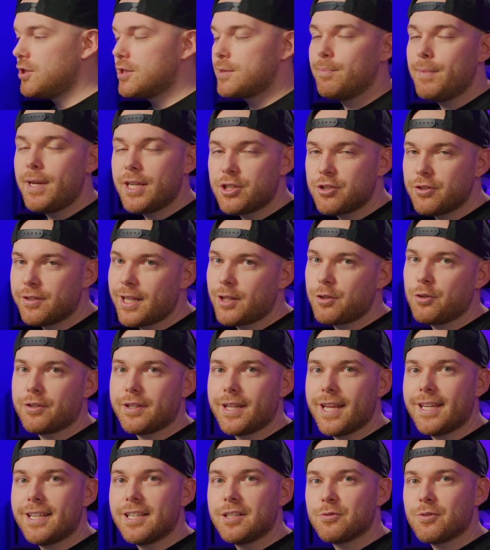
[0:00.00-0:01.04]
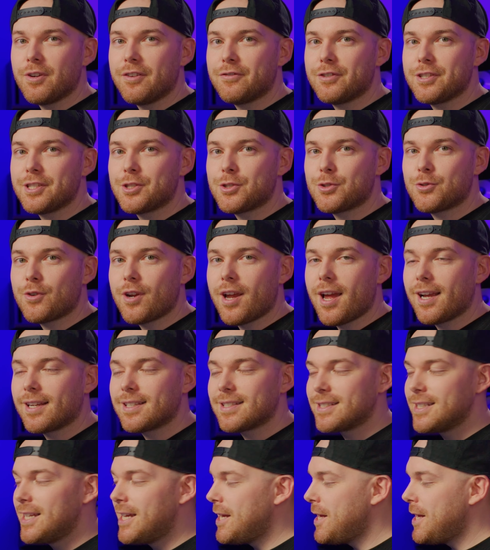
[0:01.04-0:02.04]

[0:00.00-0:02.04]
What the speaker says: Just make sure that you're taking reference tracks.